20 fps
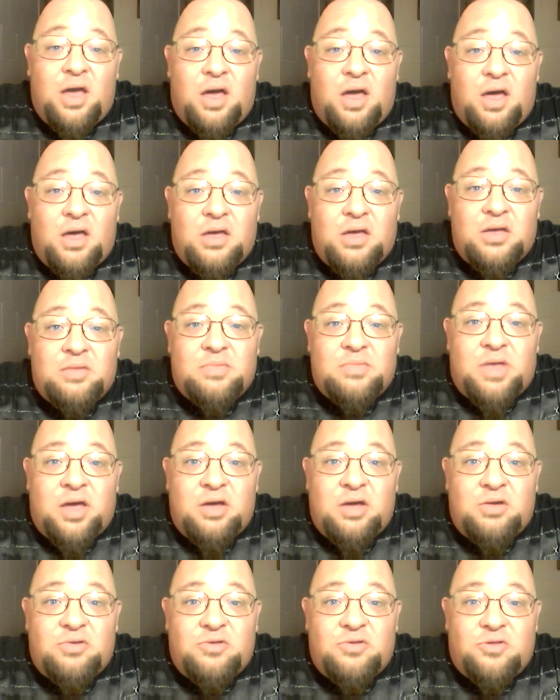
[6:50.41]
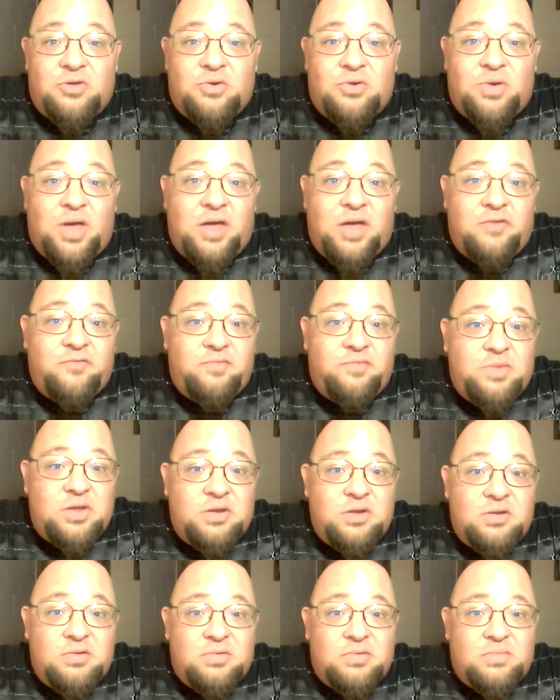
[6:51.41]
I also have
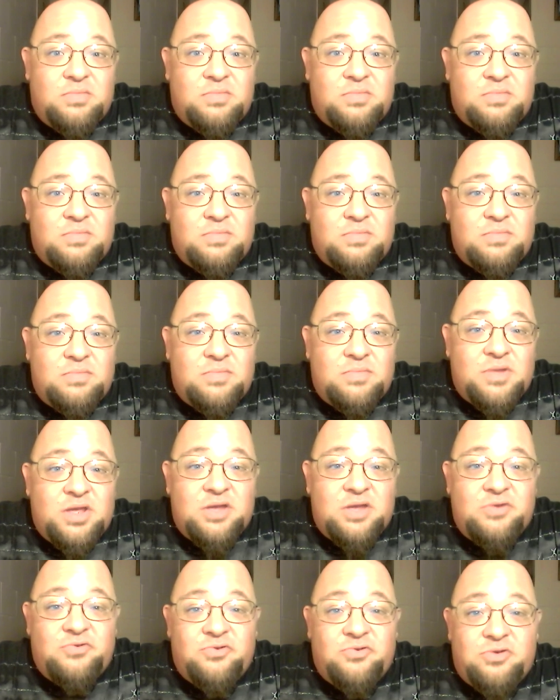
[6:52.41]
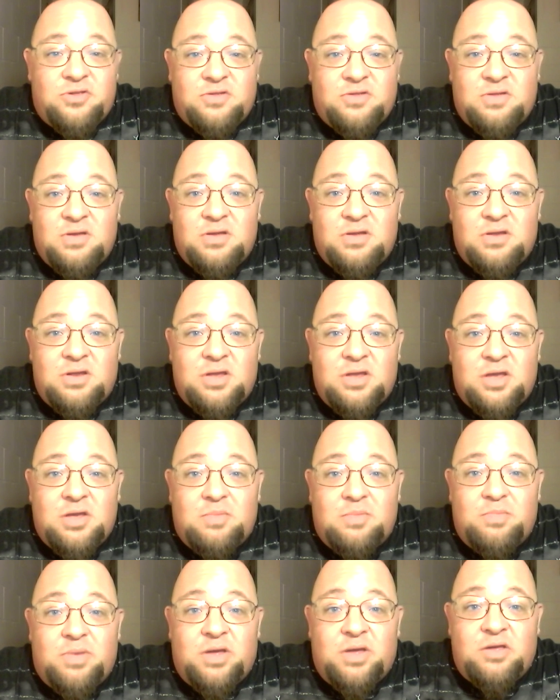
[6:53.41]
been interested
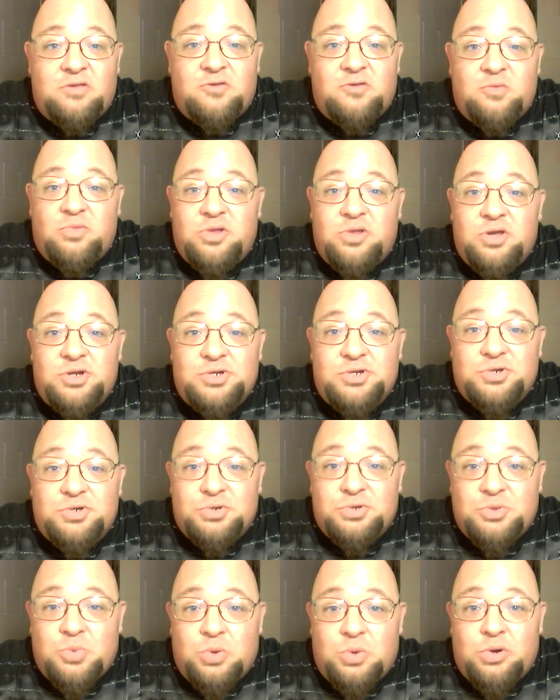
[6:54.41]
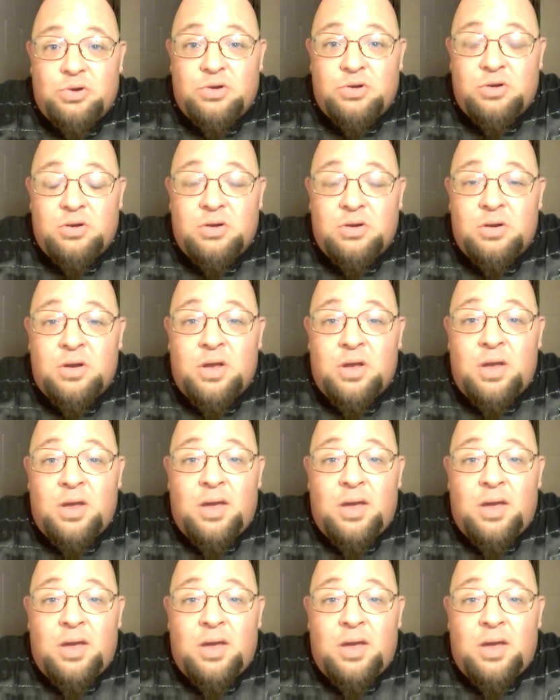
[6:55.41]
in possibly a church warden,